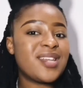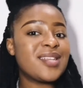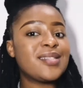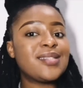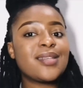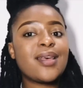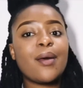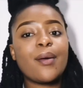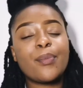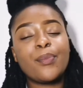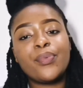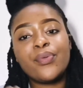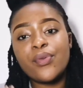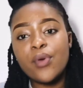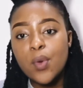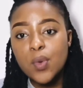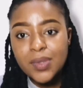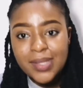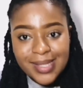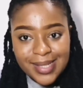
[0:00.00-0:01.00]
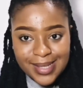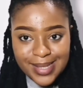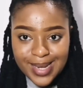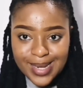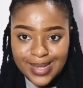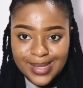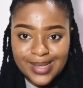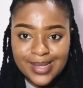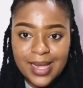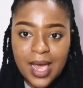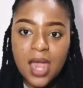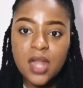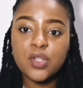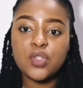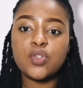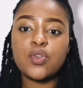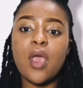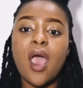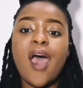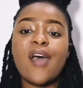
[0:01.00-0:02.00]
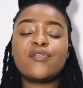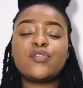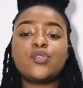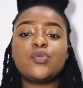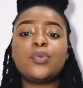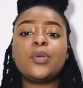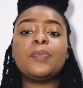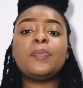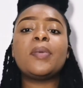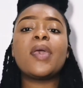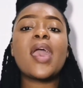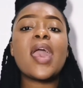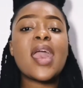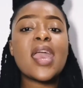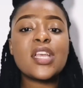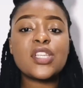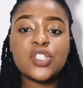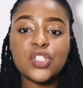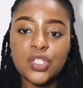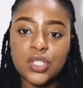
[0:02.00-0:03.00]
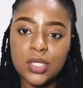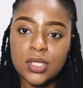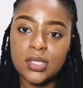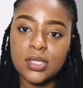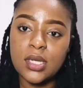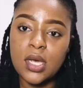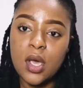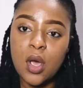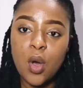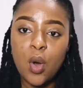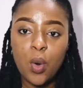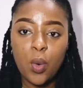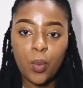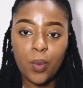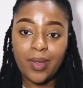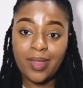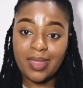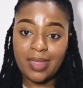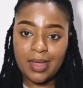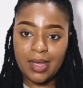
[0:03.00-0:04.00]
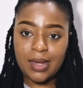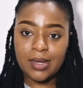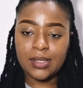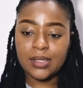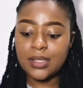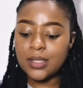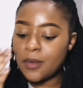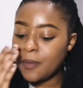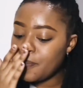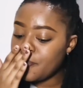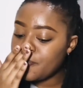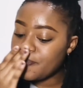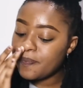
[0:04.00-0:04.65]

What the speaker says: It's a process, and you have to be patient with it.